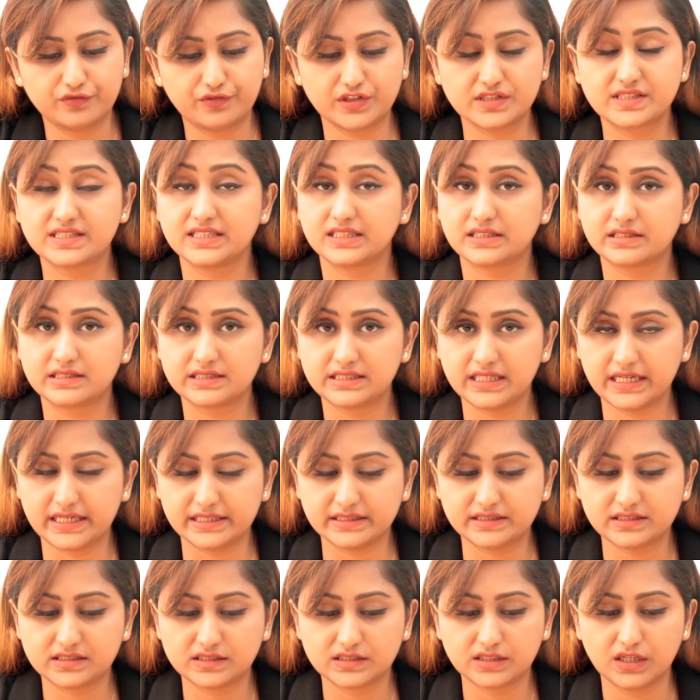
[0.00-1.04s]
for
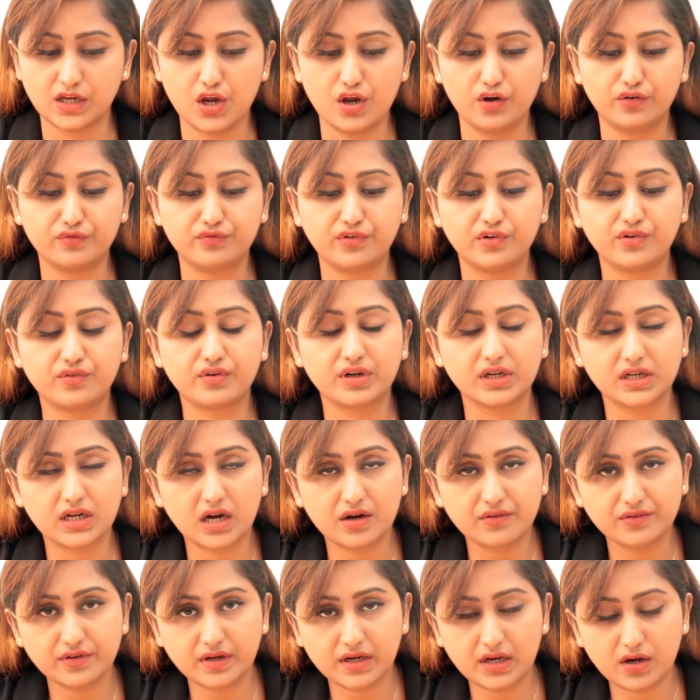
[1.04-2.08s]
success for
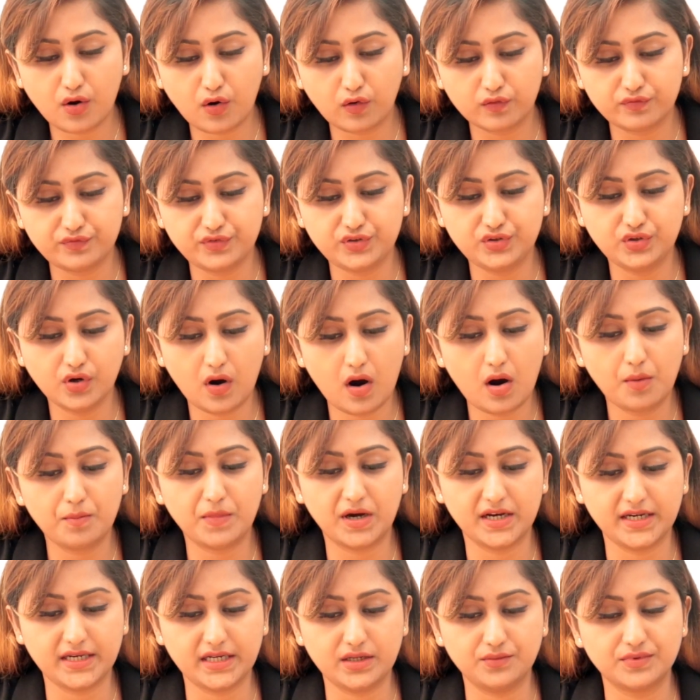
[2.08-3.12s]
recovery of your
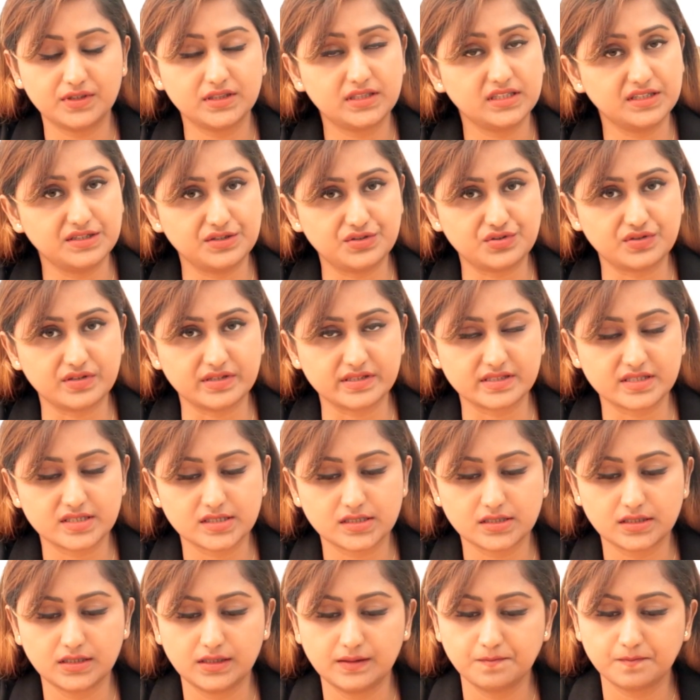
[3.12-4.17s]
money with
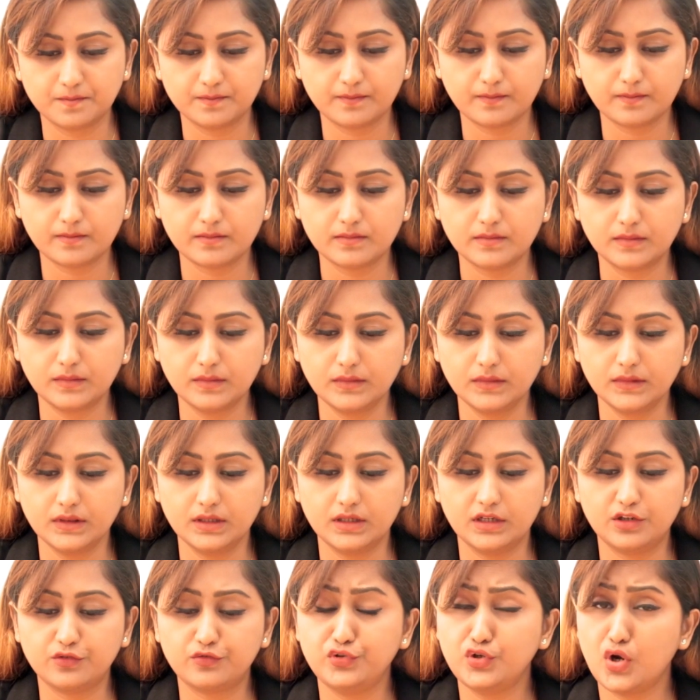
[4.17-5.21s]
interest.
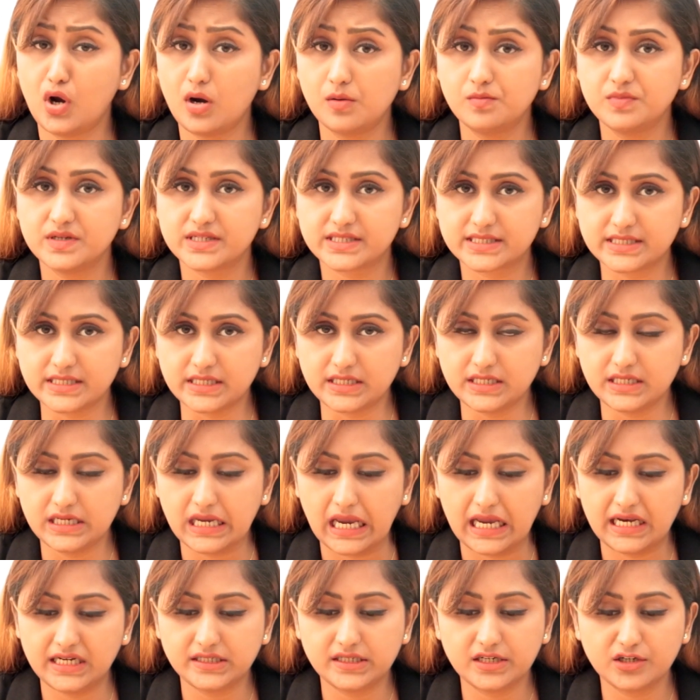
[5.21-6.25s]
If you're busy
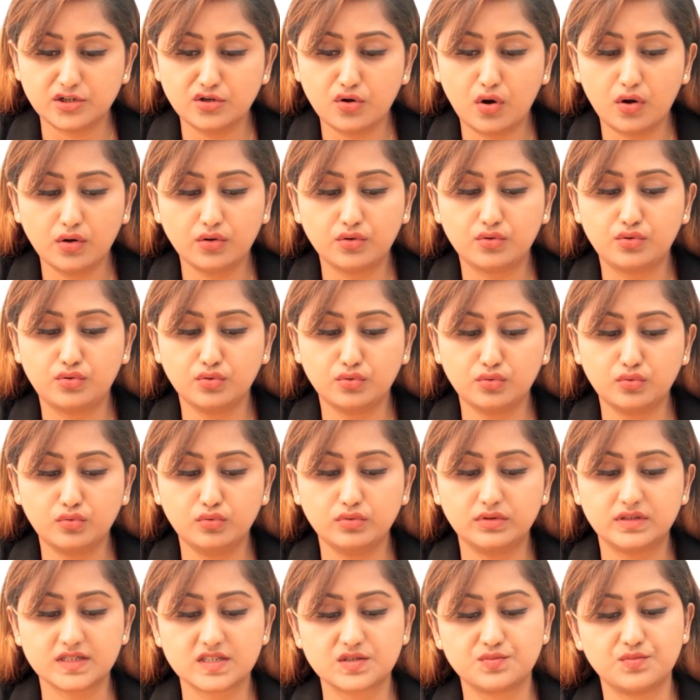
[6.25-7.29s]
and cannot
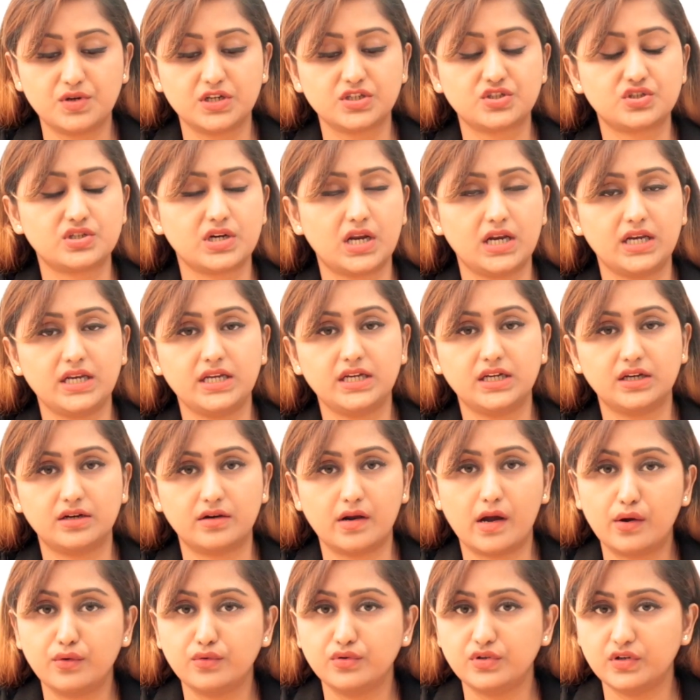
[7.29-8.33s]
do this much running
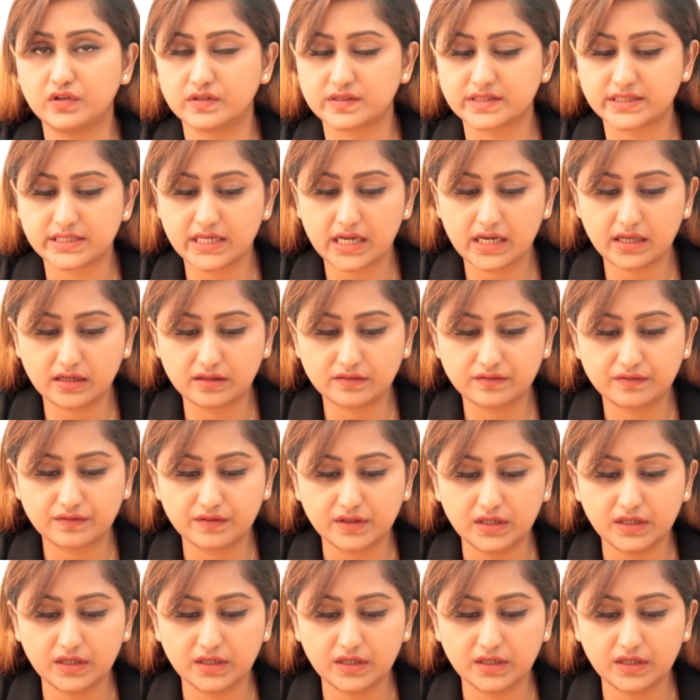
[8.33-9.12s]
around yourself,